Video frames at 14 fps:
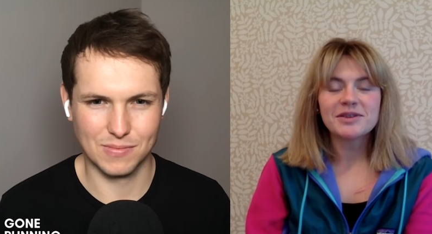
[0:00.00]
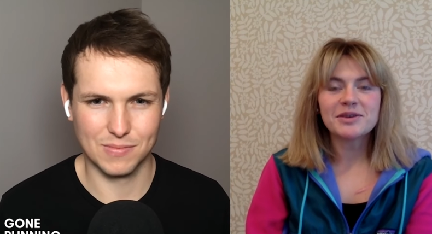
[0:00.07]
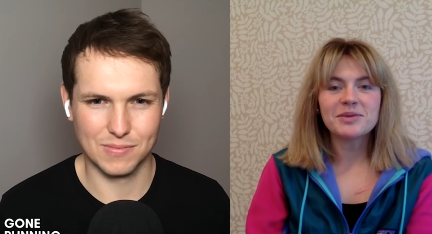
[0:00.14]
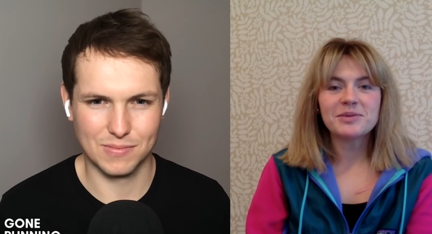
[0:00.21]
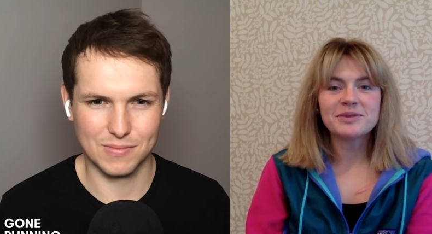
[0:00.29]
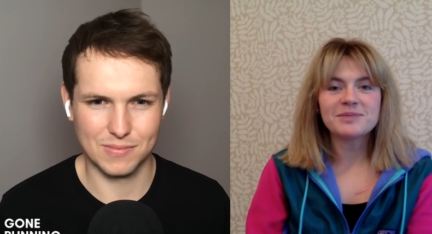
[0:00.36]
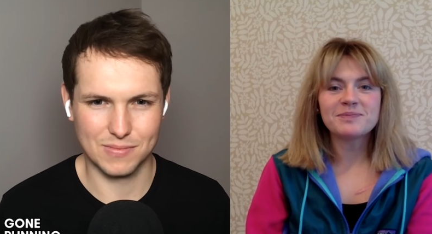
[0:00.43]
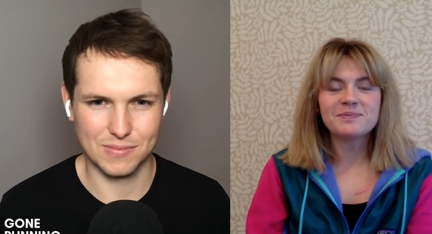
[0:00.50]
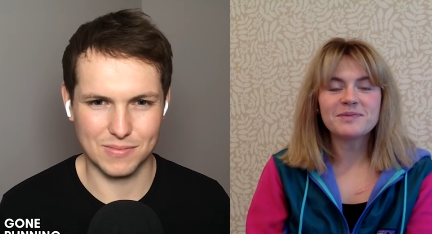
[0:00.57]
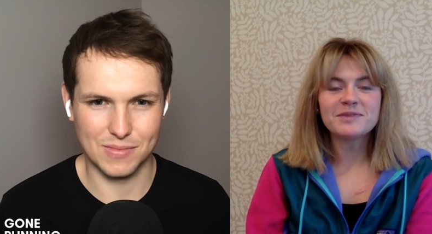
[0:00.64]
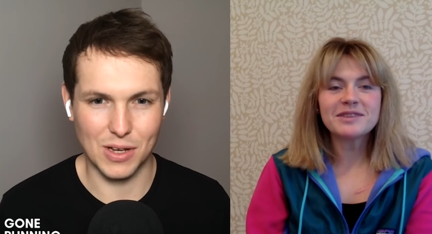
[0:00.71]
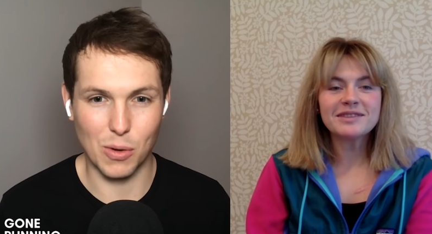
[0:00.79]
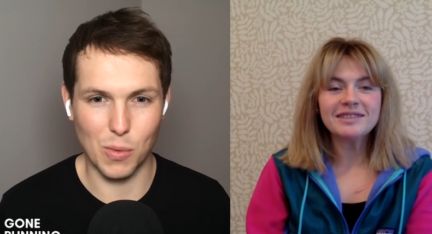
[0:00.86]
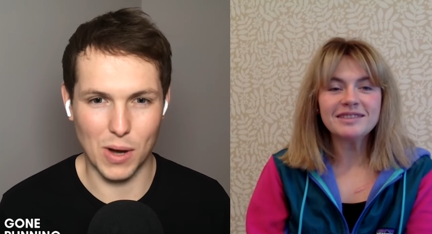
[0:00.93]
Speaker 1: So it was
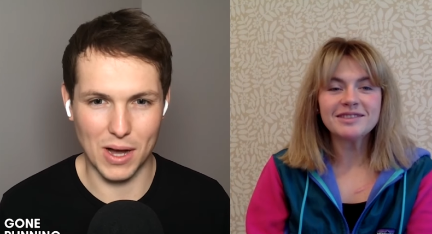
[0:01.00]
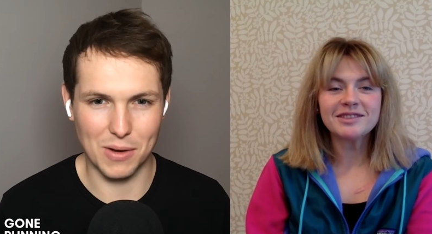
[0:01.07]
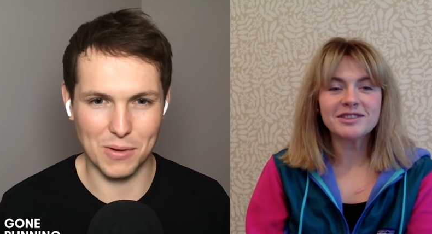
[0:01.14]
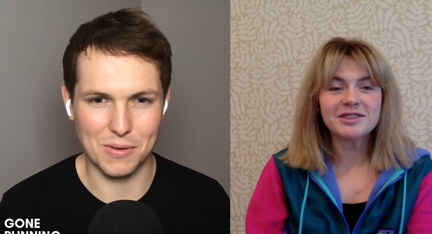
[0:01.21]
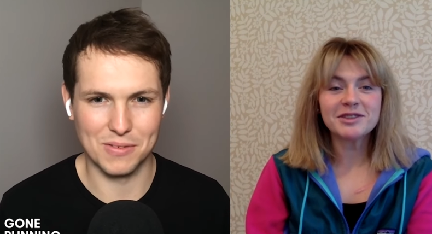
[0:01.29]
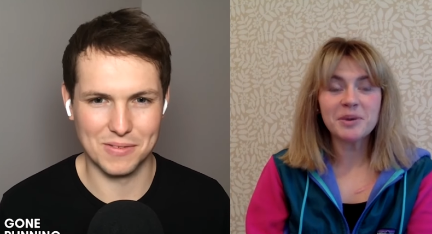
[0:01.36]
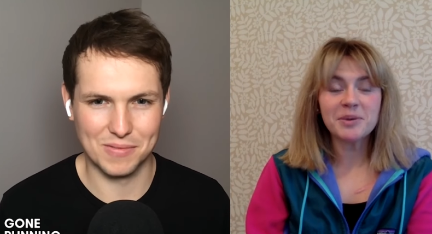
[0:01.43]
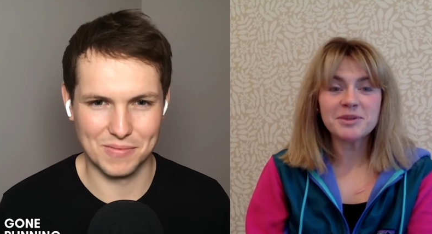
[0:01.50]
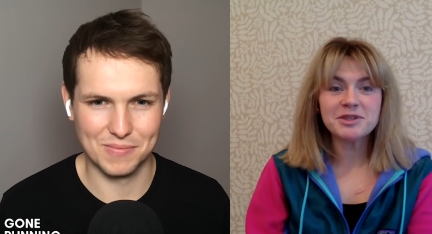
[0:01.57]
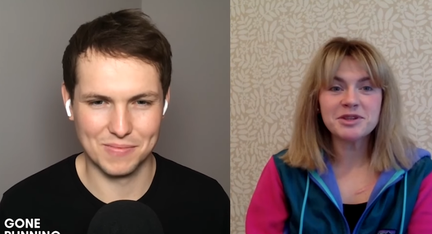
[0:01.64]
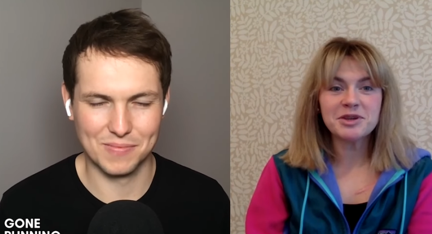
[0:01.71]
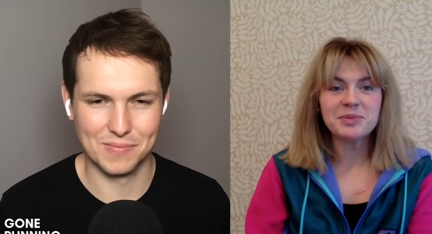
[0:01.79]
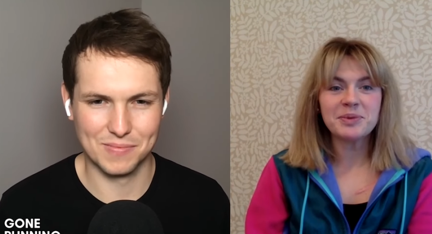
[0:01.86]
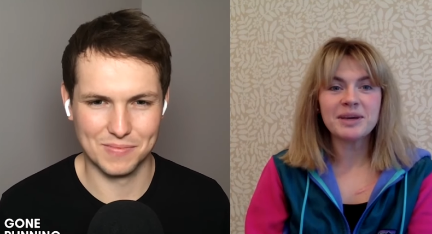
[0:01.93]
oh wow, so
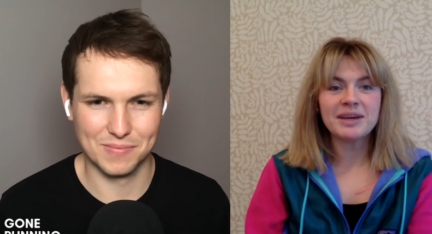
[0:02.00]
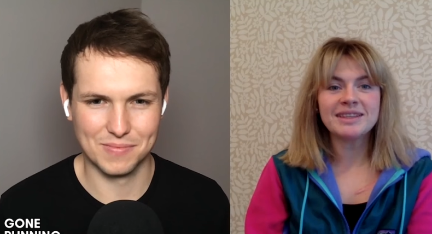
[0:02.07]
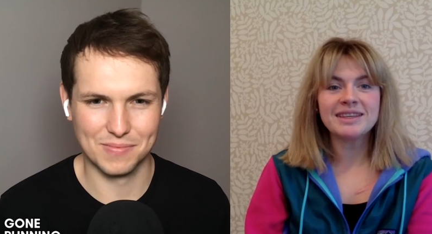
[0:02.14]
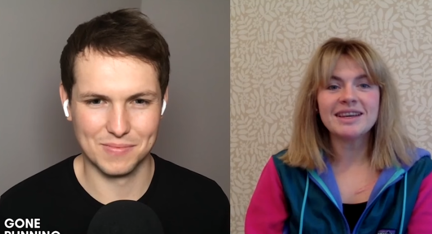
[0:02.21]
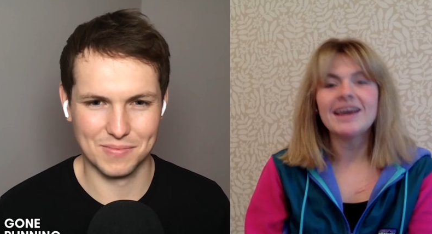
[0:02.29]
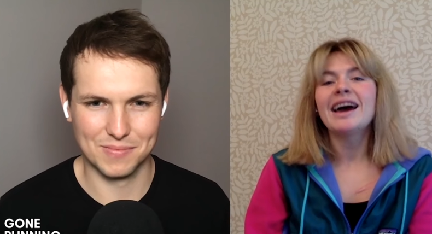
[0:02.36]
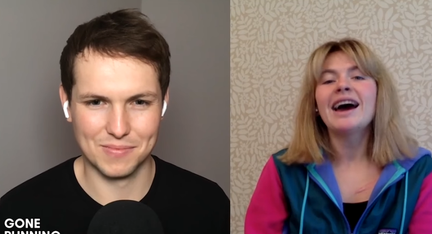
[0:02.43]
stupid.